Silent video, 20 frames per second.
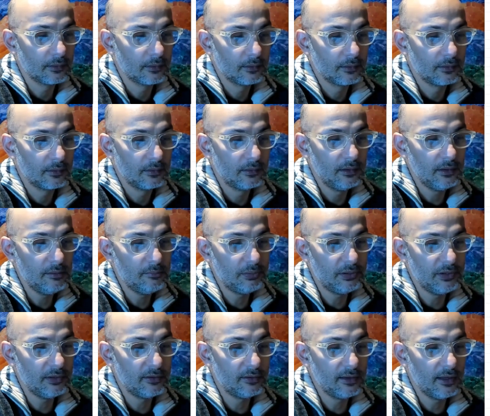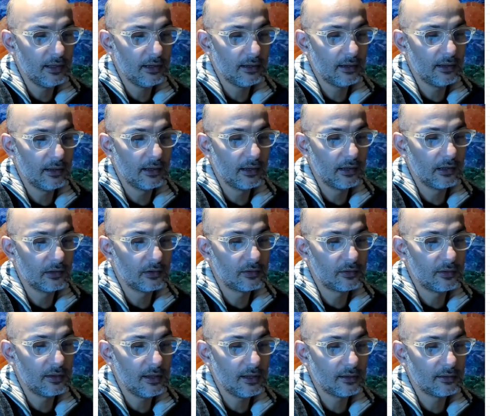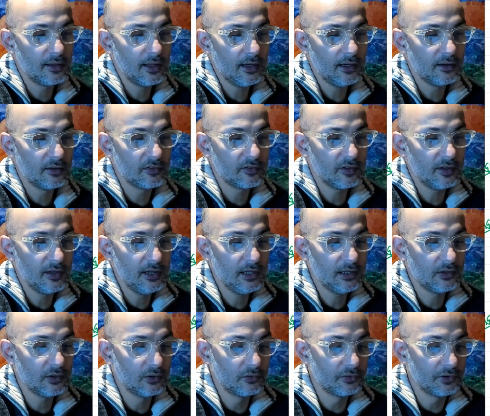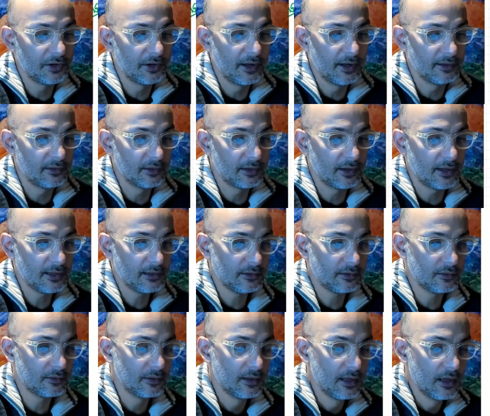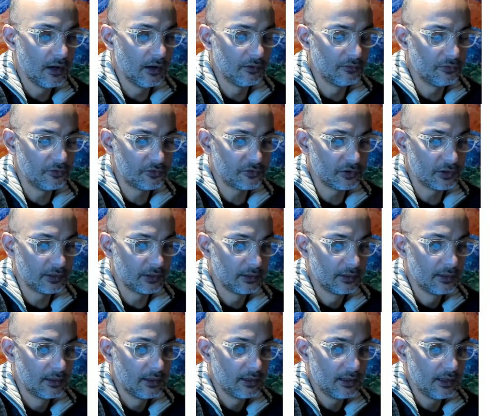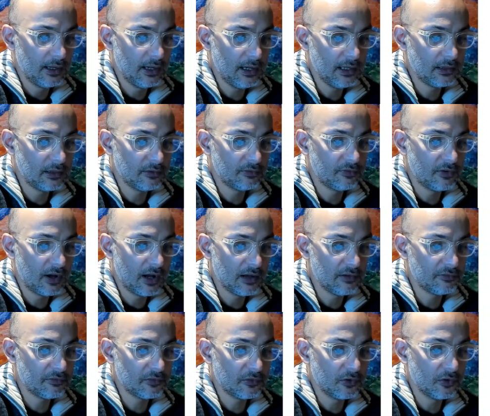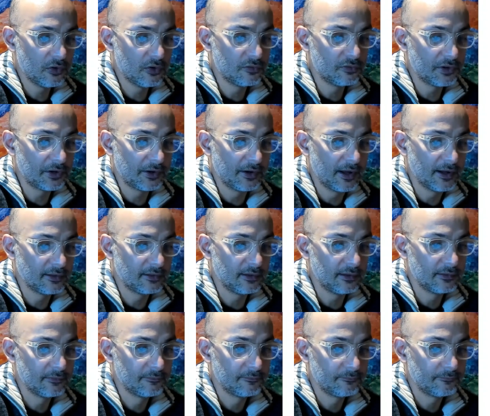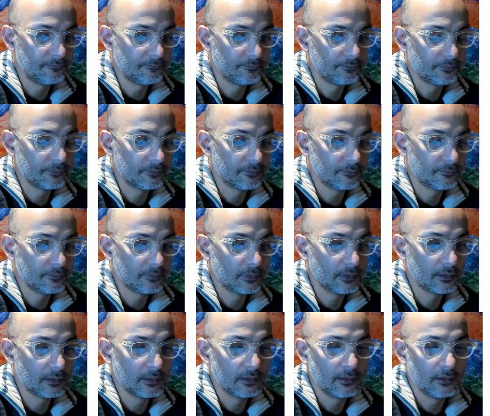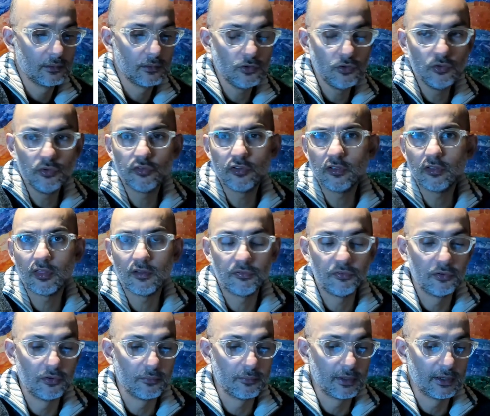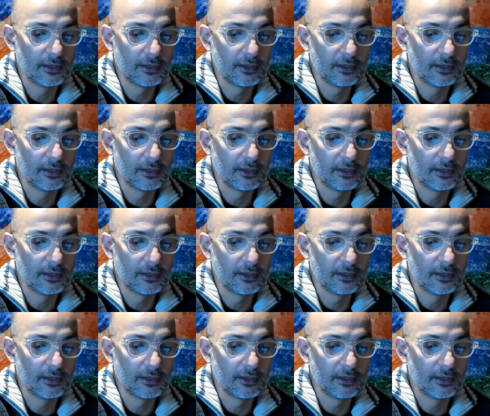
TP10 take 10, it's 80 over 90, right? 85 over 90 using the formula.